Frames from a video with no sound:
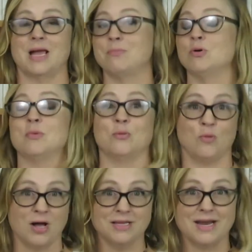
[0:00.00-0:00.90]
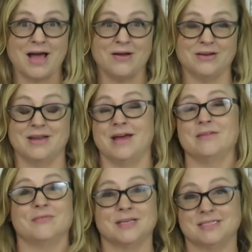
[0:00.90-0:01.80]
I pulled my wallet out and I
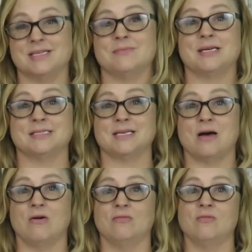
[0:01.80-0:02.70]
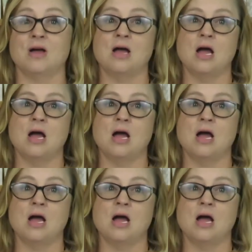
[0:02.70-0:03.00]
invested in myself.